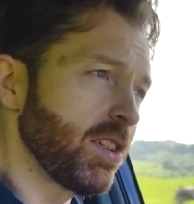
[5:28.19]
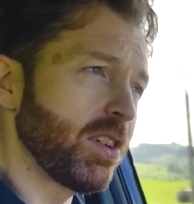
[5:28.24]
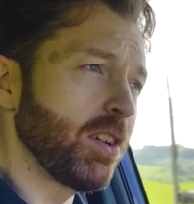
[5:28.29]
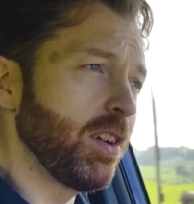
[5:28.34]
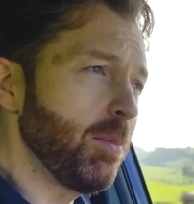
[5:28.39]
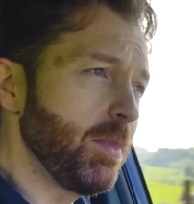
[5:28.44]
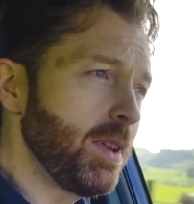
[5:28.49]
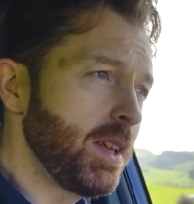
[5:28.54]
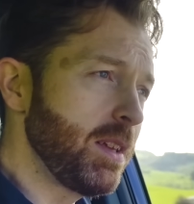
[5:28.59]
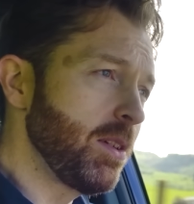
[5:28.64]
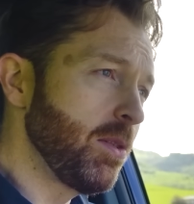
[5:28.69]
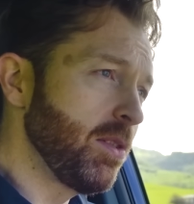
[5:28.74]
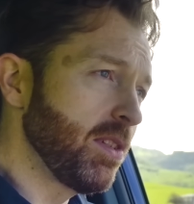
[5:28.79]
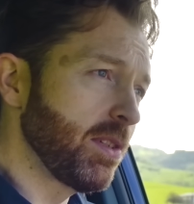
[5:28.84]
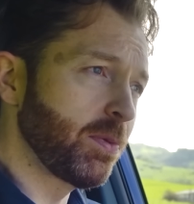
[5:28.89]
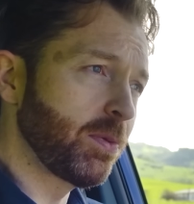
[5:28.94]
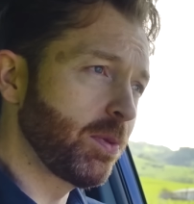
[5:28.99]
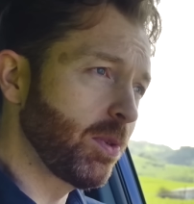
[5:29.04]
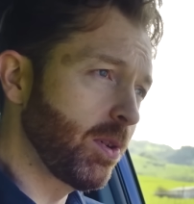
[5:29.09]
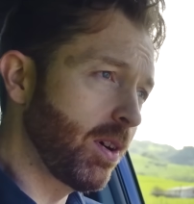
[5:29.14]
going to be used
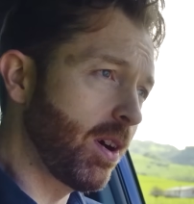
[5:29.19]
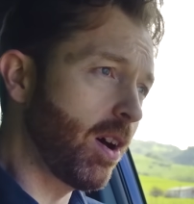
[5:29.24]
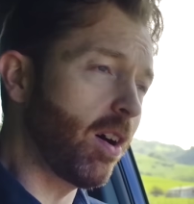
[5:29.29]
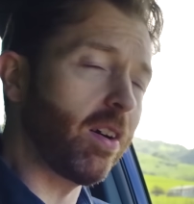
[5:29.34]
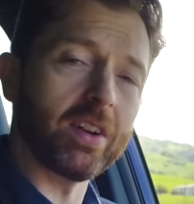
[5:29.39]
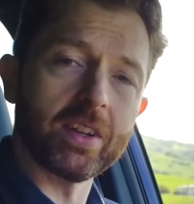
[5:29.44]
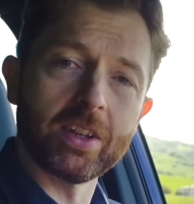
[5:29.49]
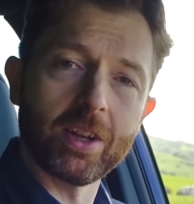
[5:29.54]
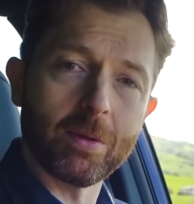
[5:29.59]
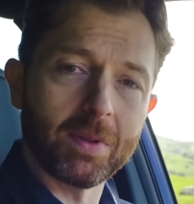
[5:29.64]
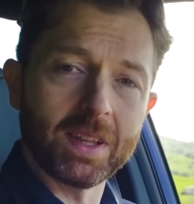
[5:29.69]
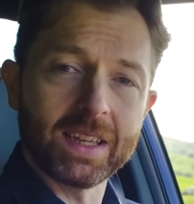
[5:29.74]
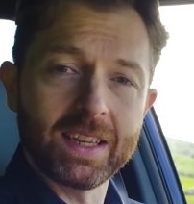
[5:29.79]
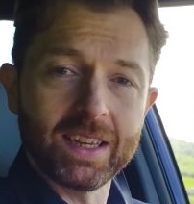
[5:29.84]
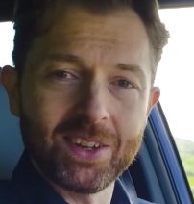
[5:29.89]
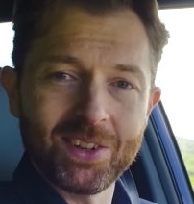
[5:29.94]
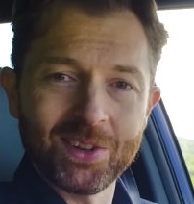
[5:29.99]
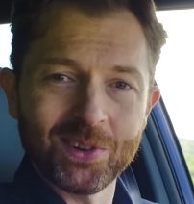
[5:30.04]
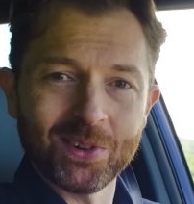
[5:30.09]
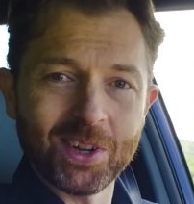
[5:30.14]
for hauling a couple of
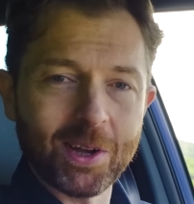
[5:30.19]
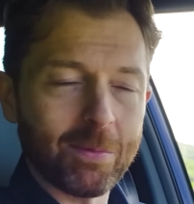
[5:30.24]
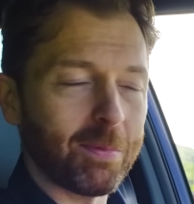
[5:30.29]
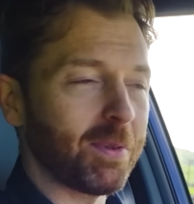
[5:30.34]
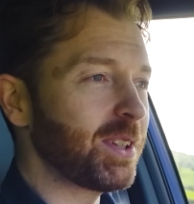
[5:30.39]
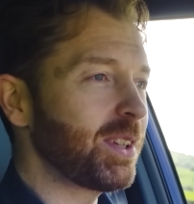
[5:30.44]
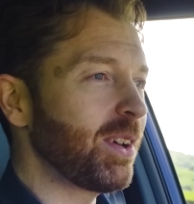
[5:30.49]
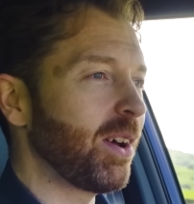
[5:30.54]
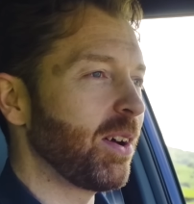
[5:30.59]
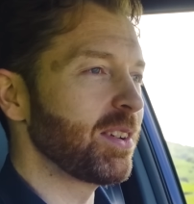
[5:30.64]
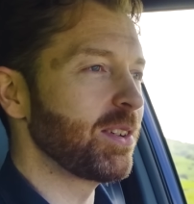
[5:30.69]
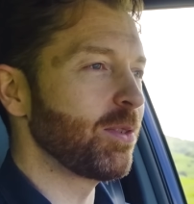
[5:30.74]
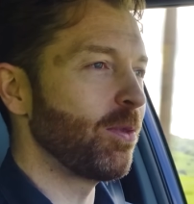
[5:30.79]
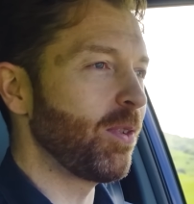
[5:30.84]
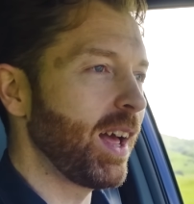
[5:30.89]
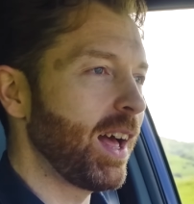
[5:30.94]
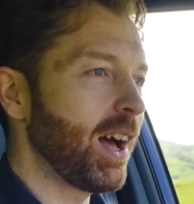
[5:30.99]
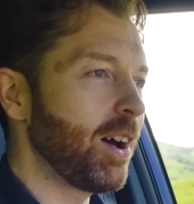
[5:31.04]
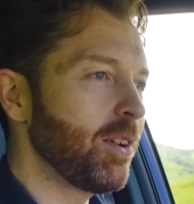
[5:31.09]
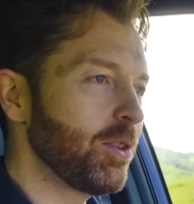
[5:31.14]
kids or a couple of dogs
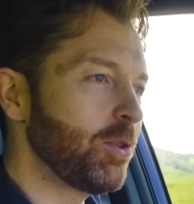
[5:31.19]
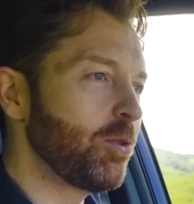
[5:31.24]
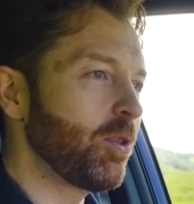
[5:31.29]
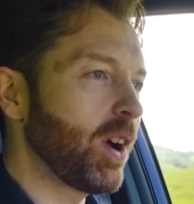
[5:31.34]
around,